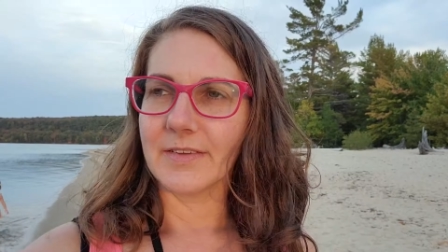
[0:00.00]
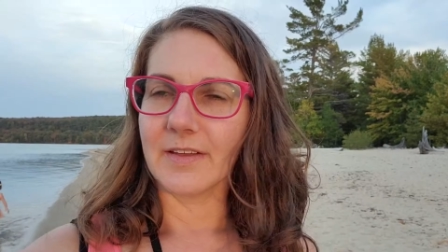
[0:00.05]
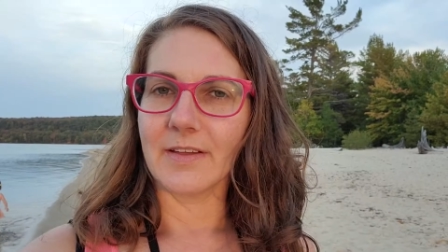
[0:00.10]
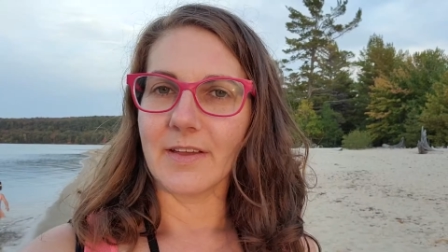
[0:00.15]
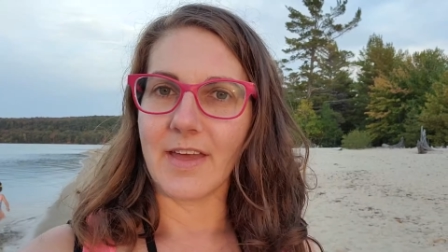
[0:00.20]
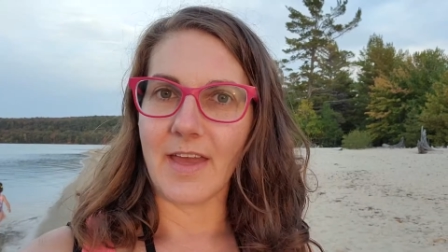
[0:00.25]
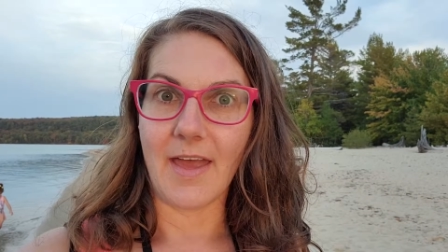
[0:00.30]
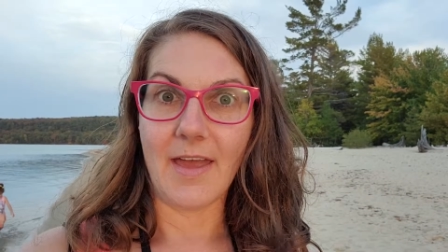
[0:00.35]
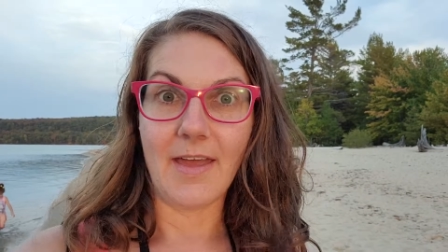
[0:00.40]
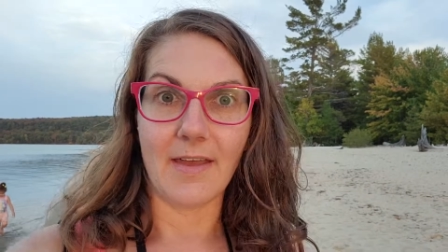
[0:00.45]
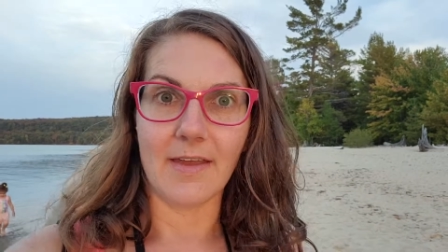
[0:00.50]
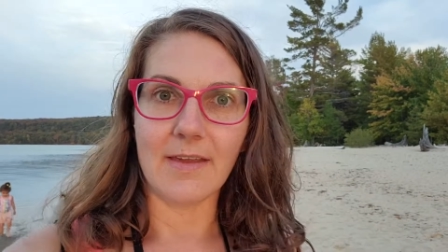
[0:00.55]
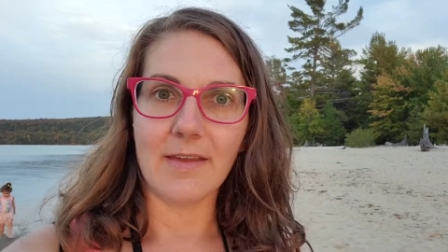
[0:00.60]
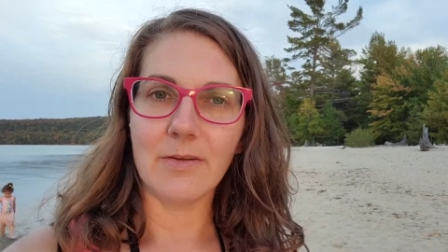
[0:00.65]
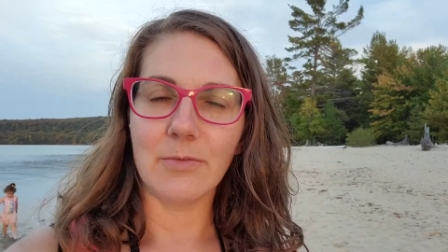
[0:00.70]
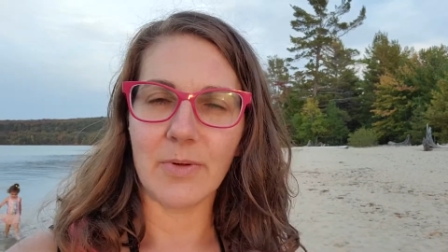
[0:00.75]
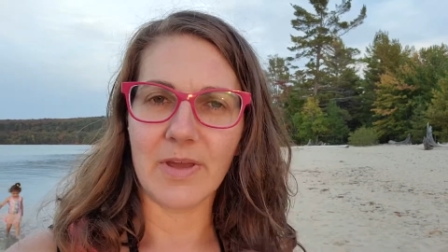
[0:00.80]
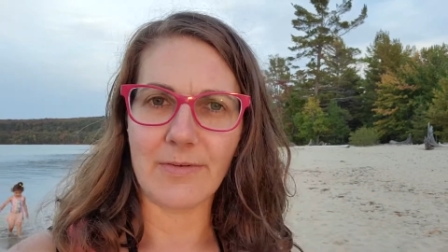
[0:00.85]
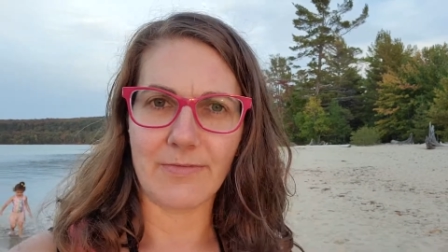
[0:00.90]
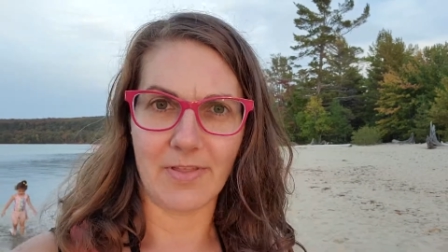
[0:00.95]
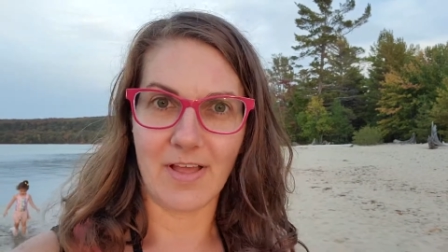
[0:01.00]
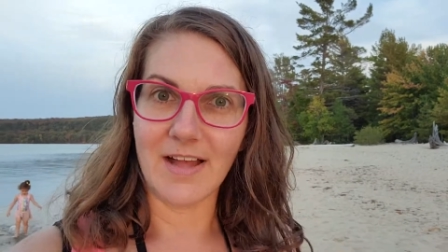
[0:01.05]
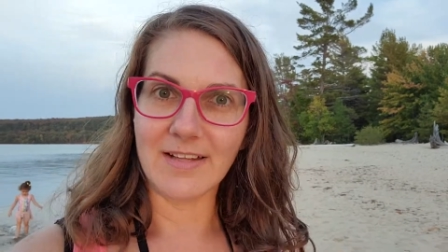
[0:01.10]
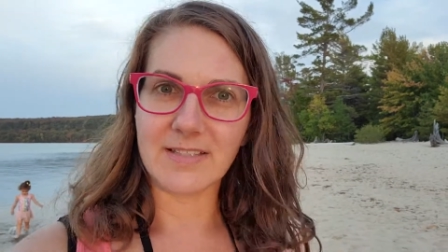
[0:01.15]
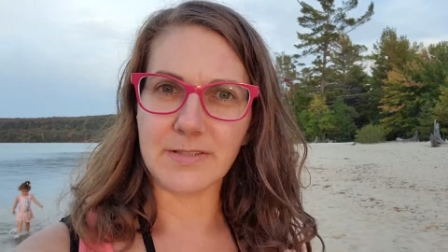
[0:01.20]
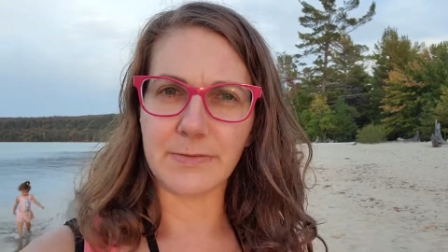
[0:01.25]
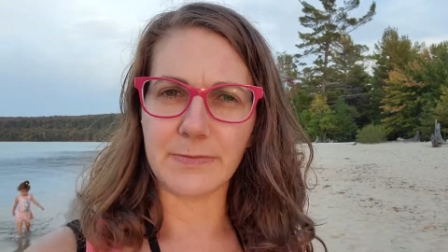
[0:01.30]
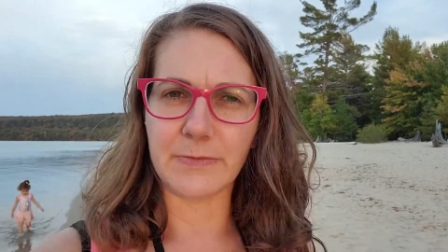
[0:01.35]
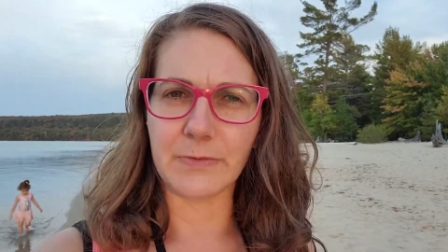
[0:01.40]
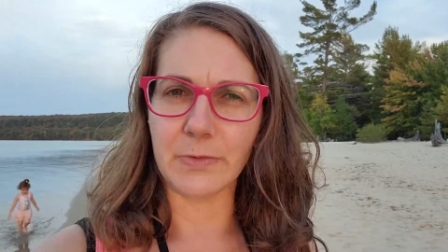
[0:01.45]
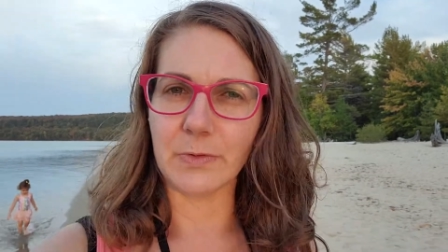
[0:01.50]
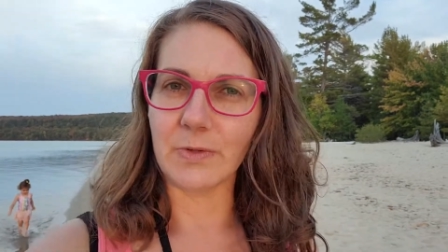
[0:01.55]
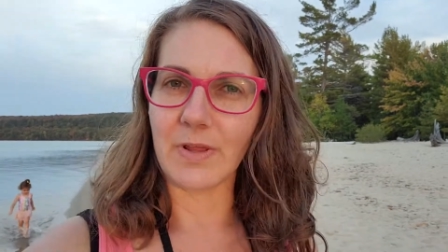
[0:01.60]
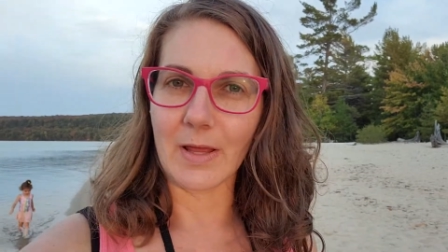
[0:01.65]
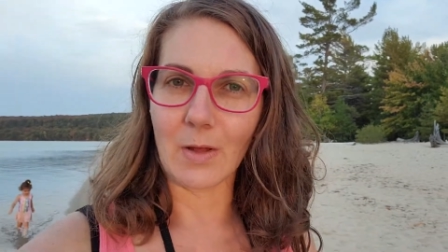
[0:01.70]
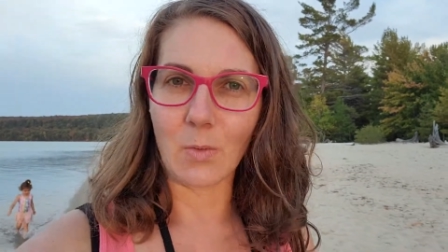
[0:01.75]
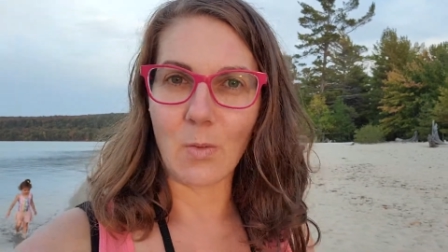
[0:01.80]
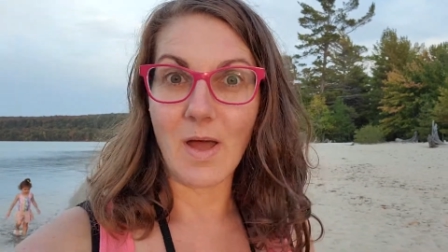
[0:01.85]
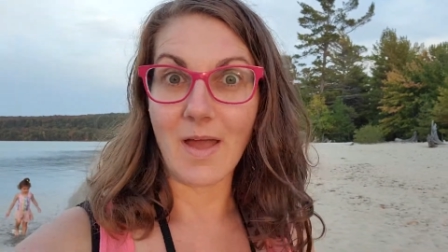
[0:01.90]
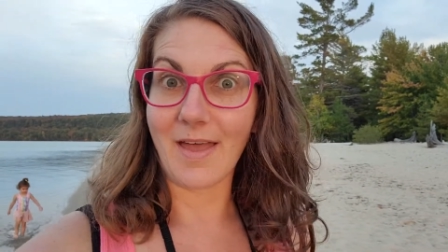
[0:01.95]
okay, we have lots of food.
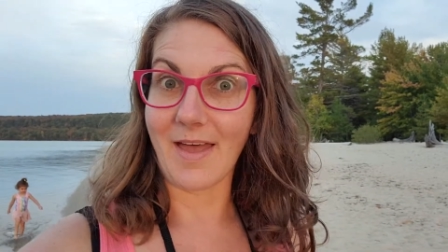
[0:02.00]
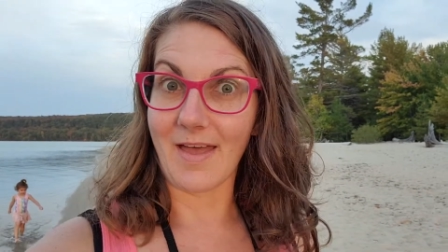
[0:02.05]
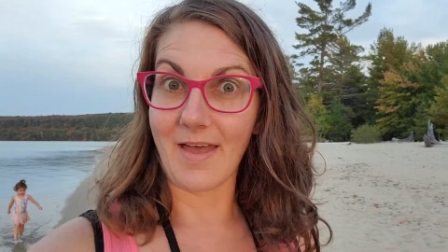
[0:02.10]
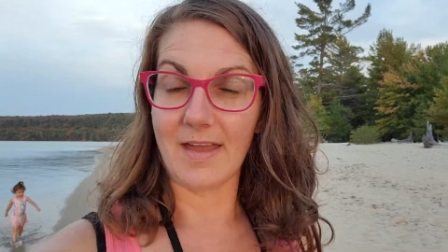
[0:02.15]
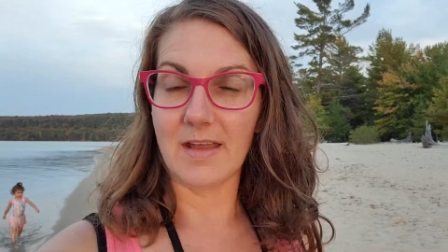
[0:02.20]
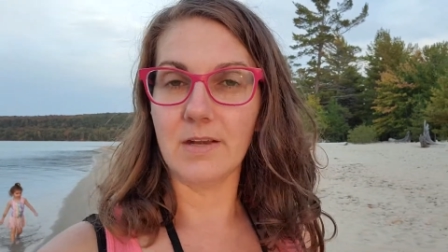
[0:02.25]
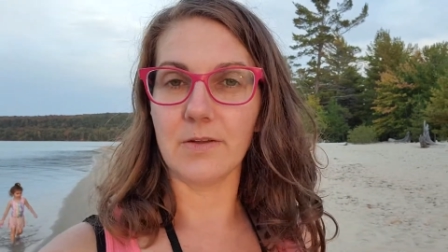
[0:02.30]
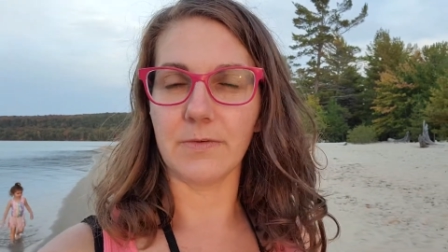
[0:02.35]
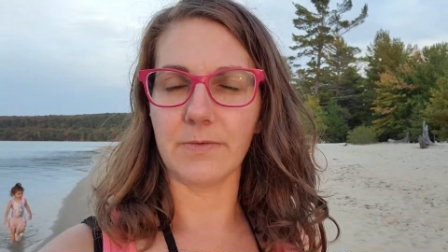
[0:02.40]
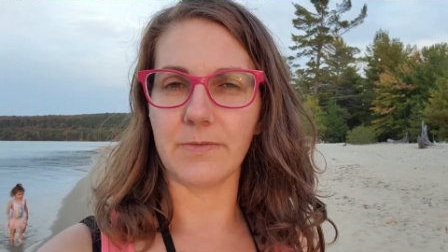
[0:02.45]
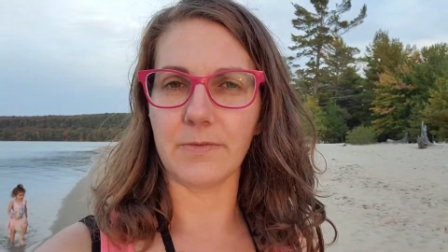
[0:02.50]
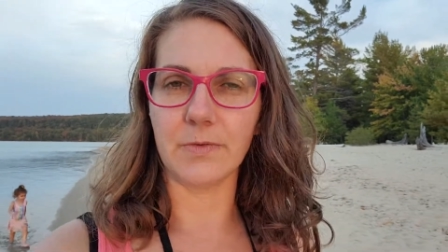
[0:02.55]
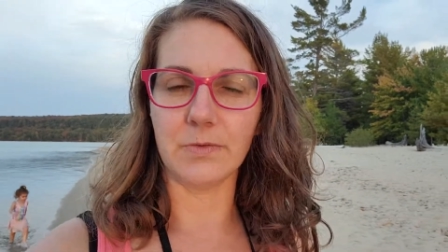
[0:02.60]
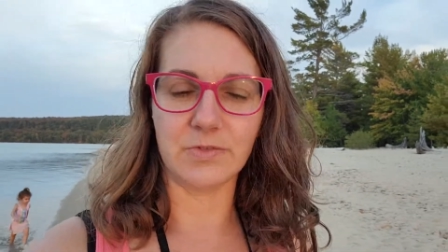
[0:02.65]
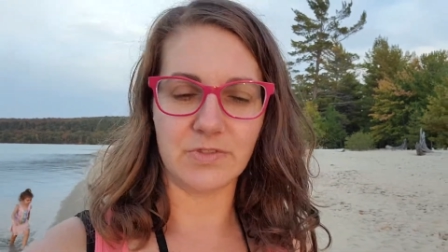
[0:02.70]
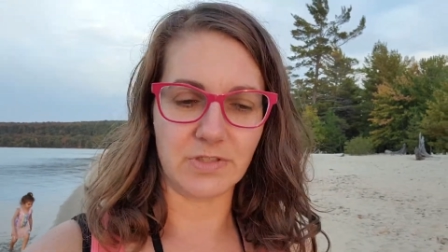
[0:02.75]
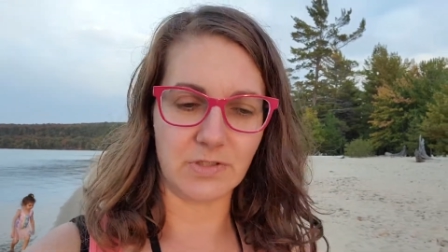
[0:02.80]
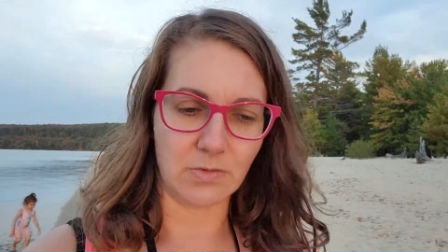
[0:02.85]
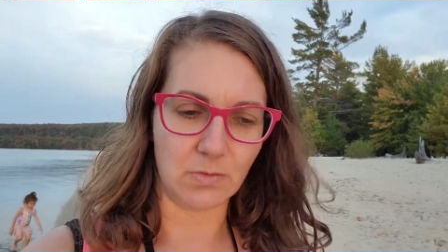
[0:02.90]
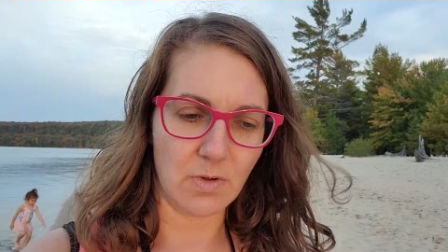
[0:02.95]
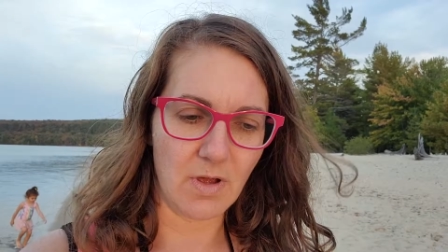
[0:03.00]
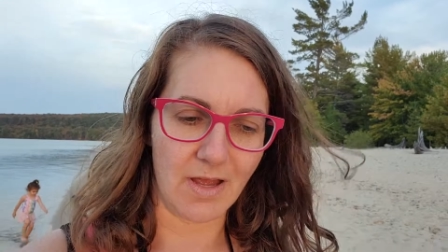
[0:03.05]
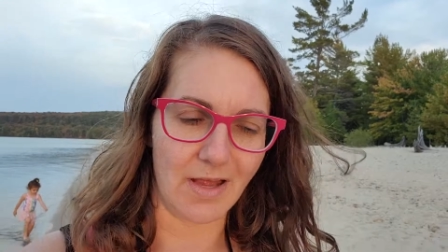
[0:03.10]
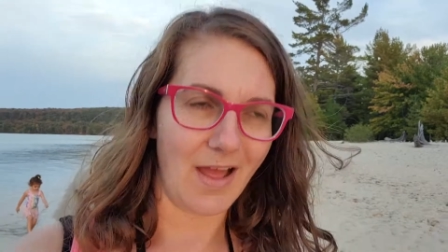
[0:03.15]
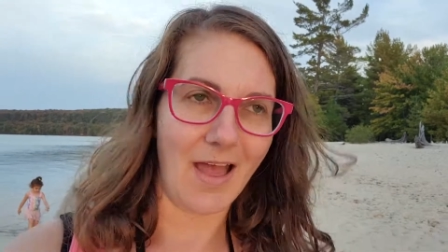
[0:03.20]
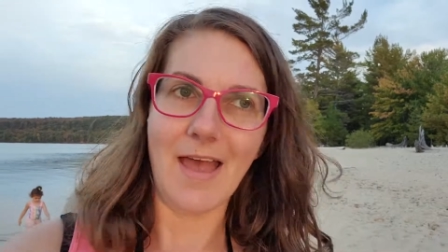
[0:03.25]
Like, what kind of food do you want?